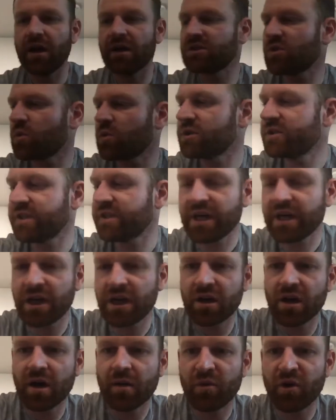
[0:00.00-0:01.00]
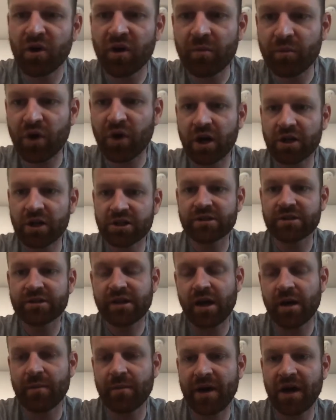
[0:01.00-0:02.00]
so we're seeing a number of projects
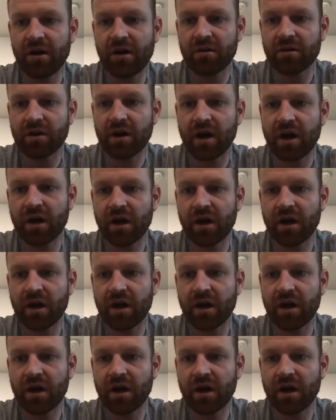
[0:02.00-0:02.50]
come out.